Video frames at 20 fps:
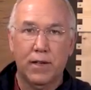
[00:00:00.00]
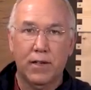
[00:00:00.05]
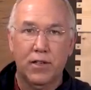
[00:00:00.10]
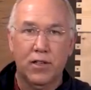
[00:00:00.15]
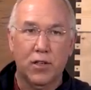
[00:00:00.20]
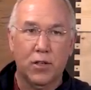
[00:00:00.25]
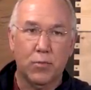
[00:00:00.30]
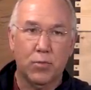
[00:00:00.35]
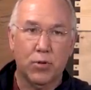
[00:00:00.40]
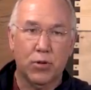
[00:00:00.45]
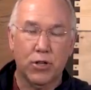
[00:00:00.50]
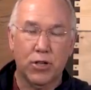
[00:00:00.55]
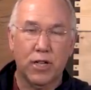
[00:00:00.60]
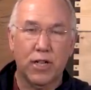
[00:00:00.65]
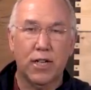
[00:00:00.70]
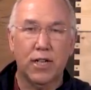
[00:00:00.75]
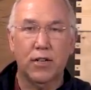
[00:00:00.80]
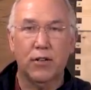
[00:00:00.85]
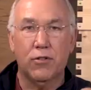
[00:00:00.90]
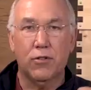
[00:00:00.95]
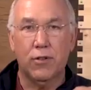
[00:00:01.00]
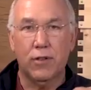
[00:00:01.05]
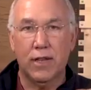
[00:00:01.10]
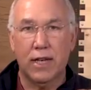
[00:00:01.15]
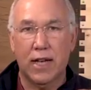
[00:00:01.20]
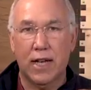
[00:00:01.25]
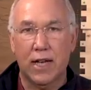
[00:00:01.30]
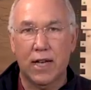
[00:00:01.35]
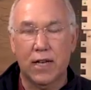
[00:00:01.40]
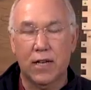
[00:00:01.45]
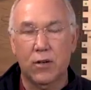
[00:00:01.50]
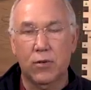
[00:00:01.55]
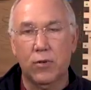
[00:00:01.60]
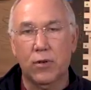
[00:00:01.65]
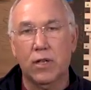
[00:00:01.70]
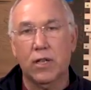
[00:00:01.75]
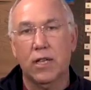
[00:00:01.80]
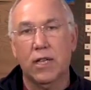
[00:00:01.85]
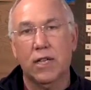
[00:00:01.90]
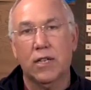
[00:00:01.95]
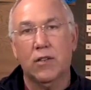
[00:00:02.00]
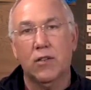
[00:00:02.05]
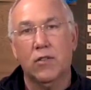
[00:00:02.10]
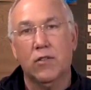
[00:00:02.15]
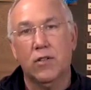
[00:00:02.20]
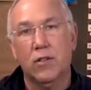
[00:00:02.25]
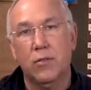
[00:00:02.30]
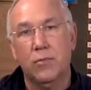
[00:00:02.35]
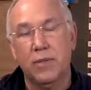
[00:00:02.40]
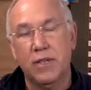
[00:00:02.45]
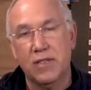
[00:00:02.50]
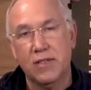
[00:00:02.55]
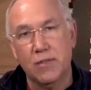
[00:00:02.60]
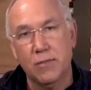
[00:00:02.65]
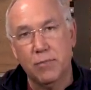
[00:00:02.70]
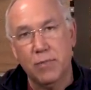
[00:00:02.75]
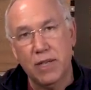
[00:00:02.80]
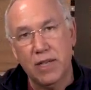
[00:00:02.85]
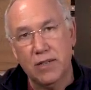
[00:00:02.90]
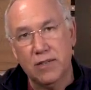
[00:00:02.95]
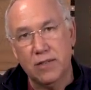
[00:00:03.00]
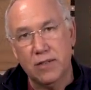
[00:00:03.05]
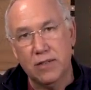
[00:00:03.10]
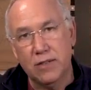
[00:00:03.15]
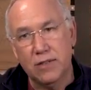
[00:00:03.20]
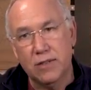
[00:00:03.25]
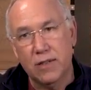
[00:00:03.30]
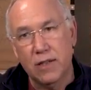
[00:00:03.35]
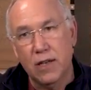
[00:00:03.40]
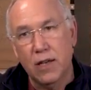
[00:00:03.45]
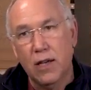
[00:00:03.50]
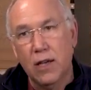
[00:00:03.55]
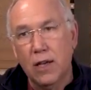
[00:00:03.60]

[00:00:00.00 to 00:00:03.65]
You can pour your honey through that and it will collect those little bits and pieces.